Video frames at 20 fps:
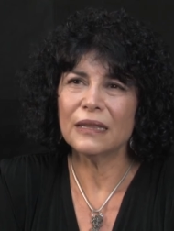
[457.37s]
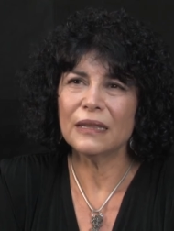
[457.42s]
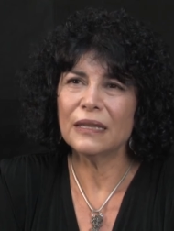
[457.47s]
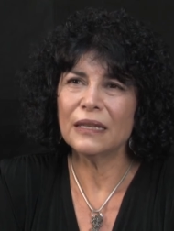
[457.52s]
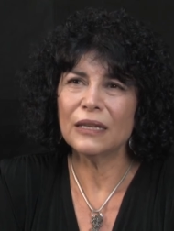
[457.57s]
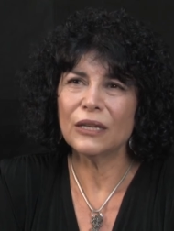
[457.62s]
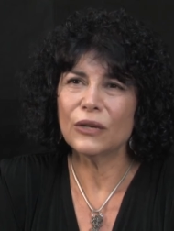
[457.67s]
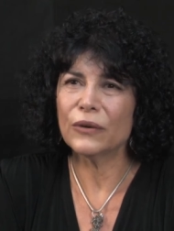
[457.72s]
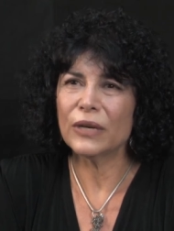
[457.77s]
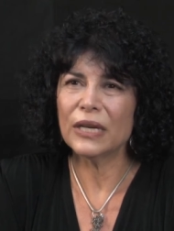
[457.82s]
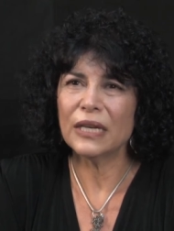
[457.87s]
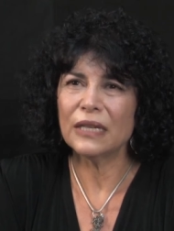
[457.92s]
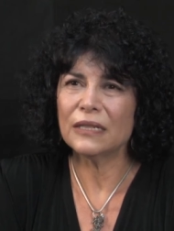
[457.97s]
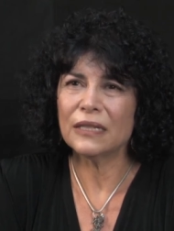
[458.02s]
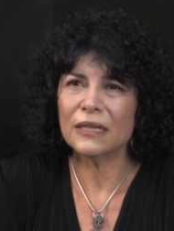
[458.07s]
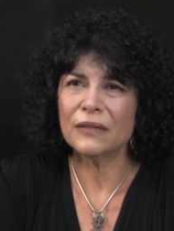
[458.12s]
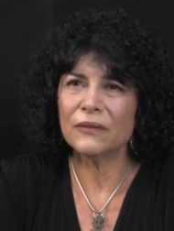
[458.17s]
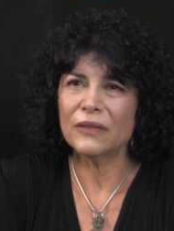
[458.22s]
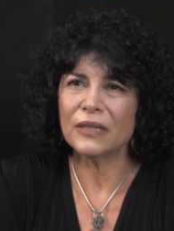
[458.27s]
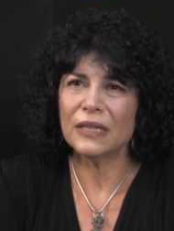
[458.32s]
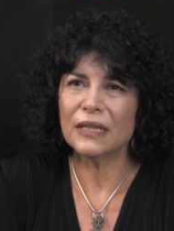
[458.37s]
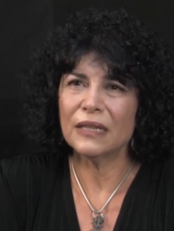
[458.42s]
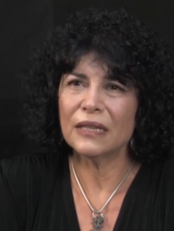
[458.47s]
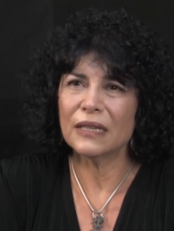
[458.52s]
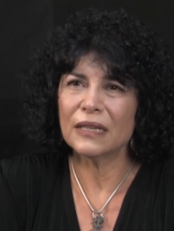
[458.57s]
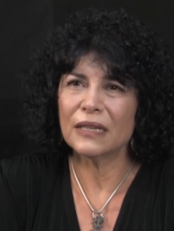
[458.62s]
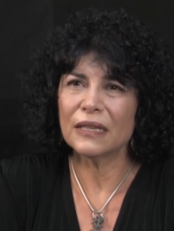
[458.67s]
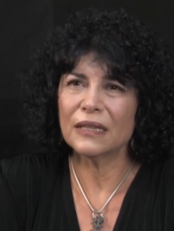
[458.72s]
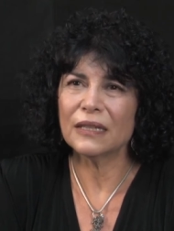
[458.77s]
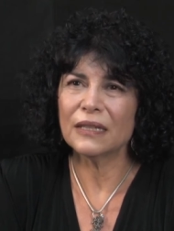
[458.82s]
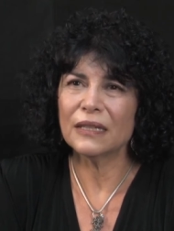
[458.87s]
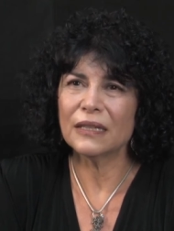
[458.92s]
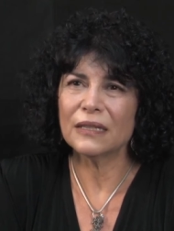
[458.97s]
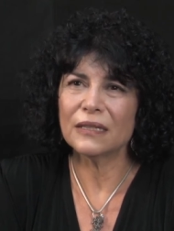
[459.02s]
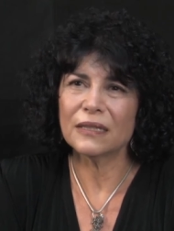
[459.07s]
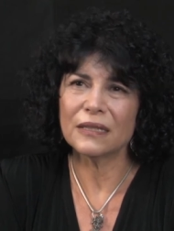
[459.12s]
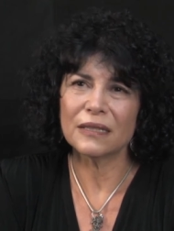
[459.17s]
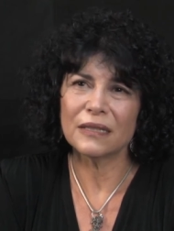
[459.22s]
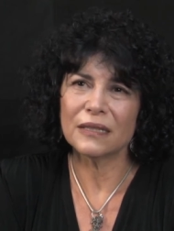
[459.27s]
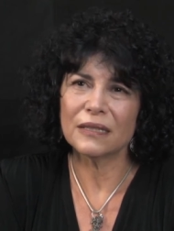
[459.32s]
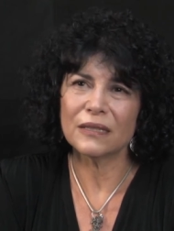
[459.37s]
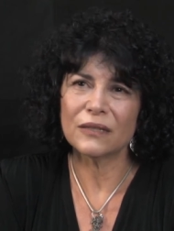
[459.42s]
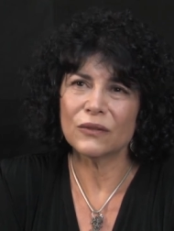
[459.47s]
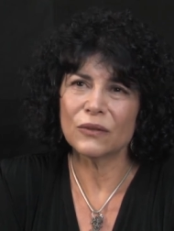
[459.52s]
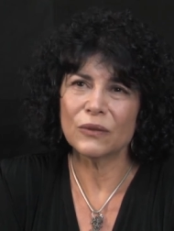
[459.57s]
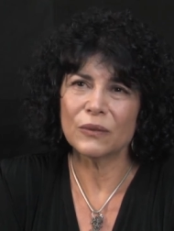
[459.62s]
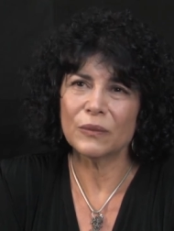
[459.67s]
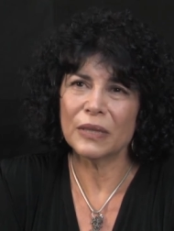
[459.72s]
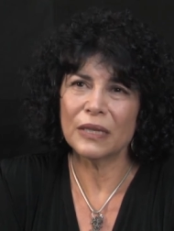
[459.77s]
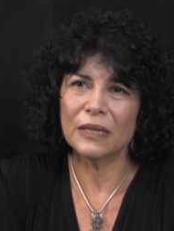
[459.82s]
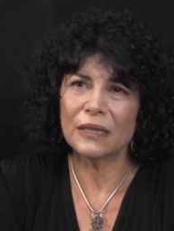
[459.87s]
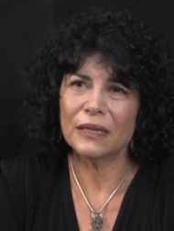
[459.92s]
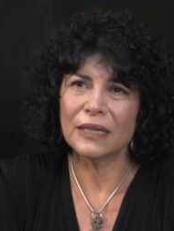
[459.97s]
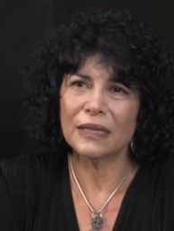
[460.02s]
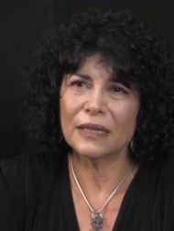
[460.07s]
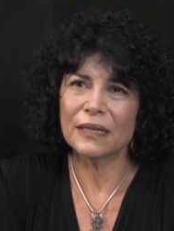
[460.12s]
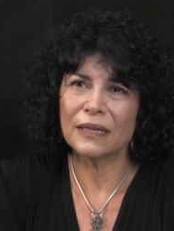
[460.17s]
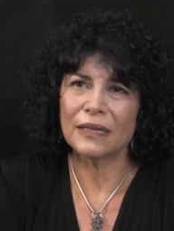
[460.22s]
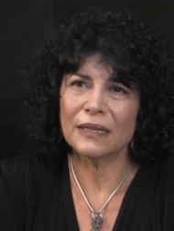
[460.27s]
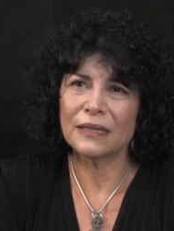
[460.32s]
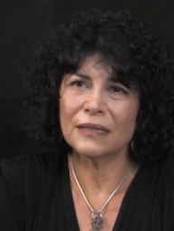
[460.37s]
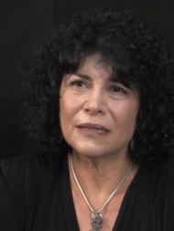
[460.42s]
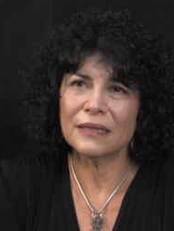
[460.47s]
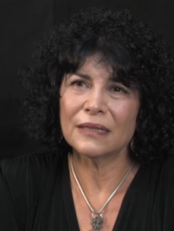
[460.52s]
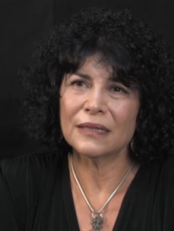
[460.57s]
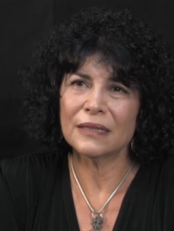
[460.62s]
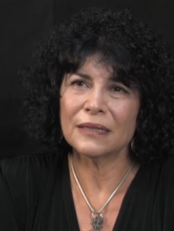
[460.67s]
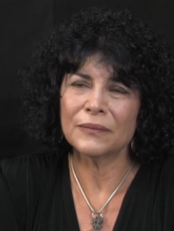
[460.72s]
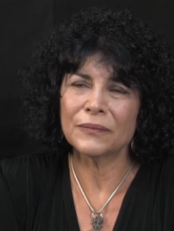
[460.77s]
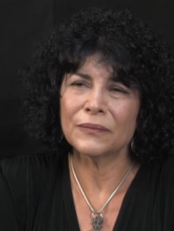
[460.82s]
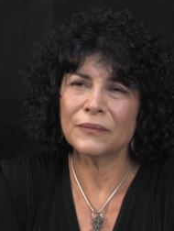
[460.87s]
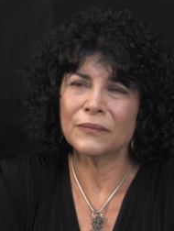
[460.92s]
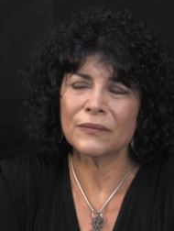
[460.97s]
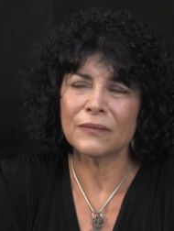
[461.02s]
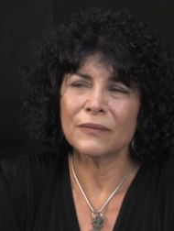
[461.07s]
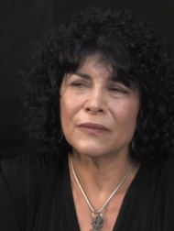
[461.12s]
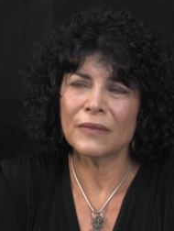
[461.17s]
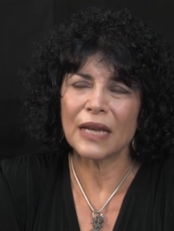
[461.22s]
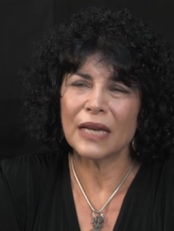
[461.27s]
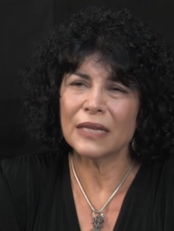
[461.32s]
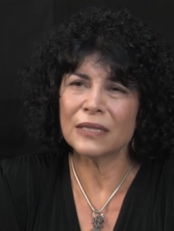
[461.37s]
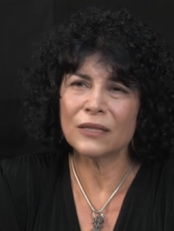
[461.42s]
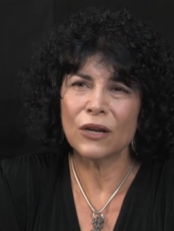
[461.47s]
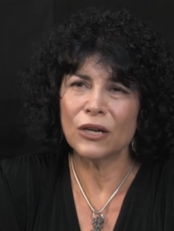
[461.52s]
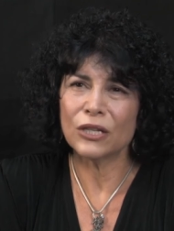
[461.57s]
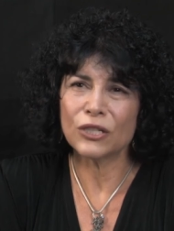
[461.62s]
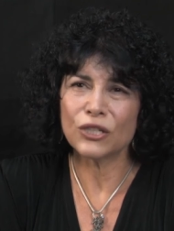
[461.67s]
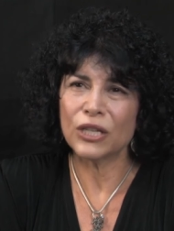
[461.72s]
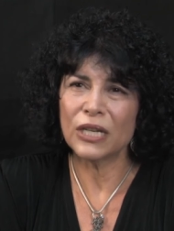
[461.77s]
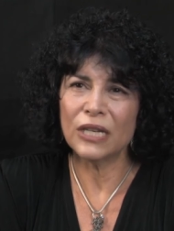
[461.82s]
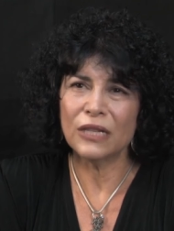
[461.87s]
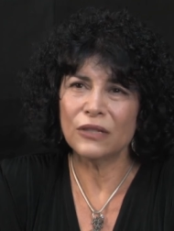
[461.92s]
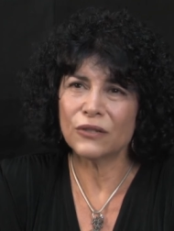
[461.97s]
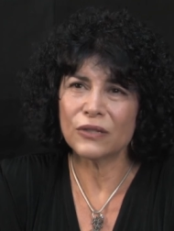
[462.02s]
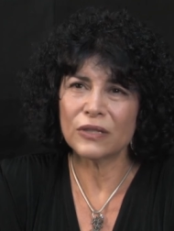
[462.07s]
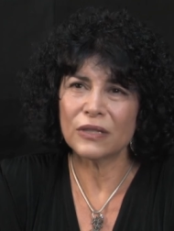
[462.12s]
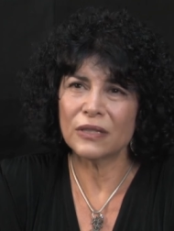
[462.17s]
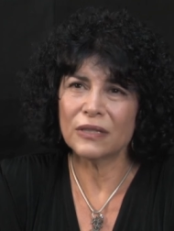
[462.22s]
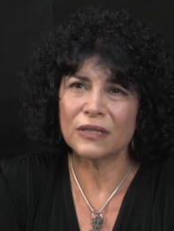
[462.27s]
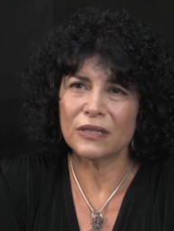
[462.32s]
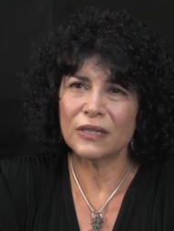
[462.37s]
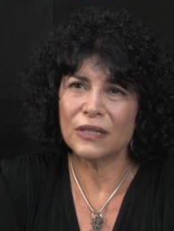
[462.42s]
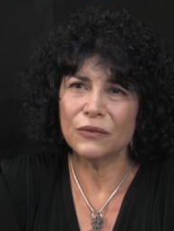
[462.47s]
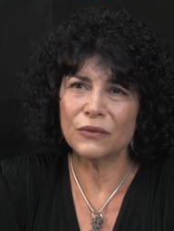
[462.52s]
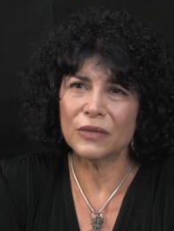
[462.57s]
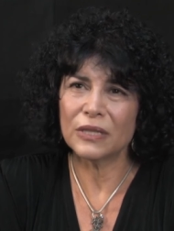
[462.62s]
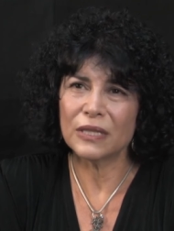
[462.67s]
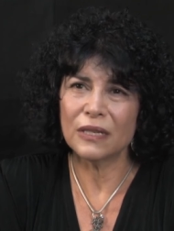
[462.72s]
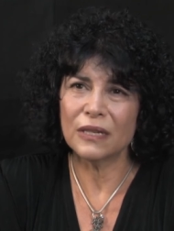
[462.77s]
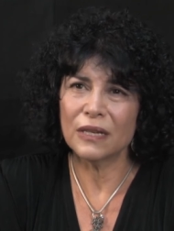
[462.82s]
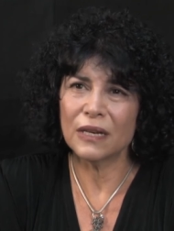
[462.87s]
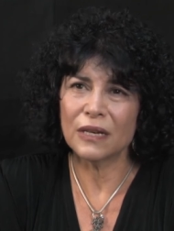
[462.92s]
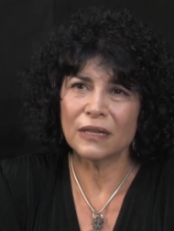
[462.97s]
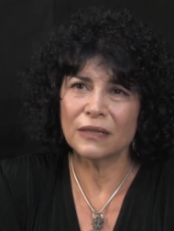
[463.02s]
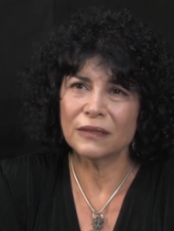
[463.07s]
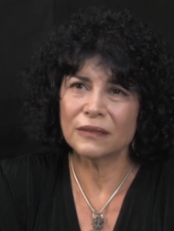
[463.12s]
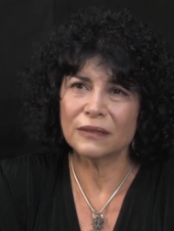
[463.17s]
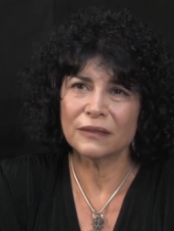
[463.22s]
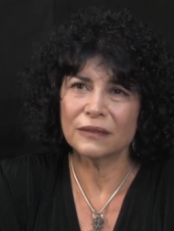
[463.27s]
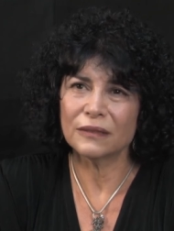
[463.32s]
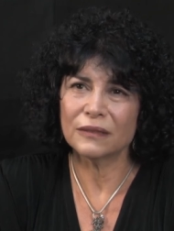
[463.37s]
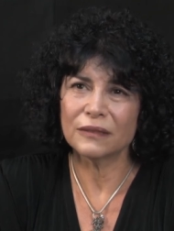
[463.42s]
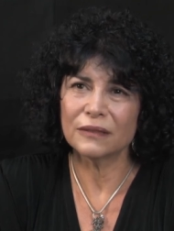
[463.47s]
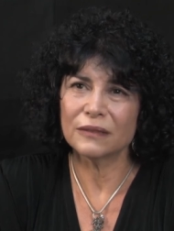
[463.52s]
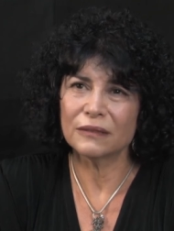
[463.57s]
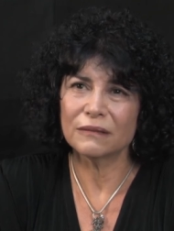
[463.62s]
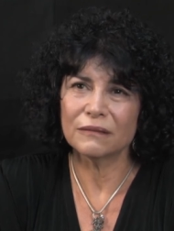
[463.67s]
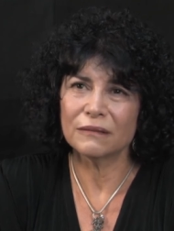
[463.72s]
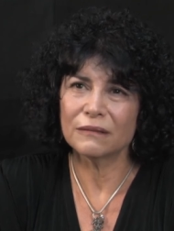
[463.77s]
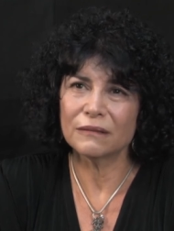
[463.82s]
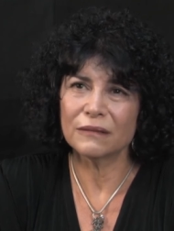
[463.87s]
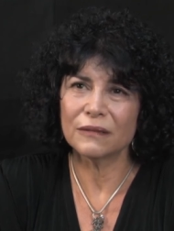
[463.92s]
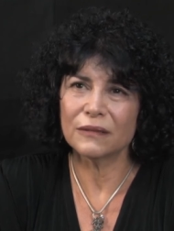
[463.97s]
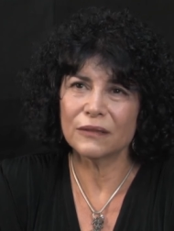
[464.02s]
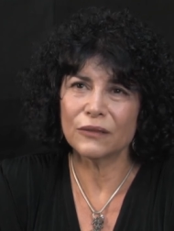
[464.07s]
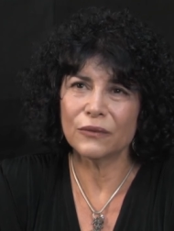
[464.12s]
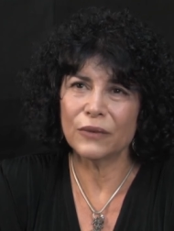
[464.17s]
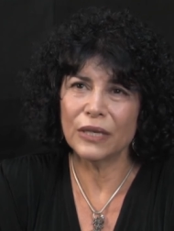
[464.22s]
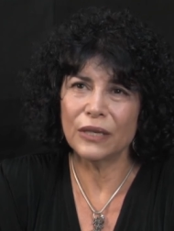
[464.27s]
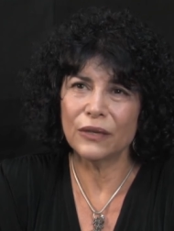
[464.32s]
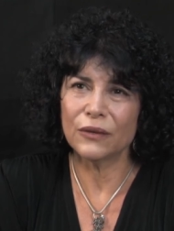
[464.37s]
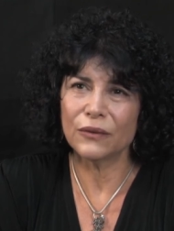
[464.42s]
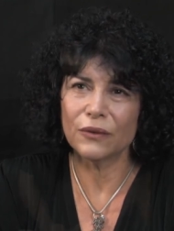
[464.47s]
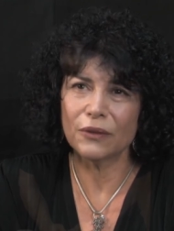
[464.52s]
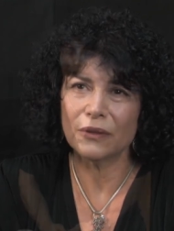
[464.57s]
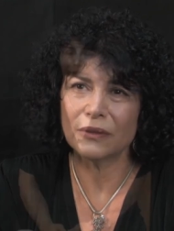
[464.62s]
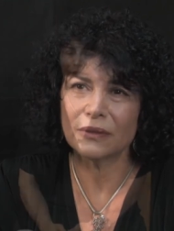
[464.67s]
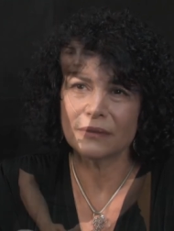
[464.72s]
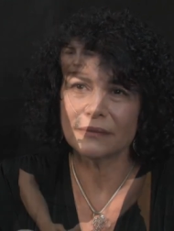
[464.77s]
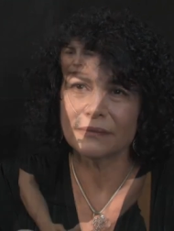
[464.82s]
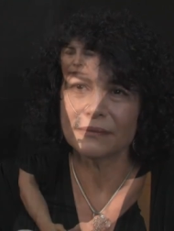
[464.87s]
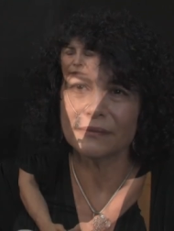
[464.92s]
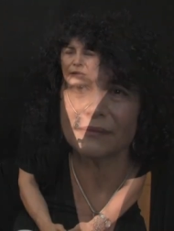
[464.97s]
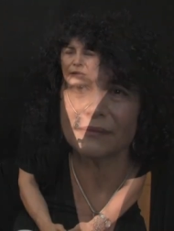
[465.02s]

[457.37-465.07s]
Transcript: the creativity that I think is so appealing, and has not changed since he was a young 20-year-old.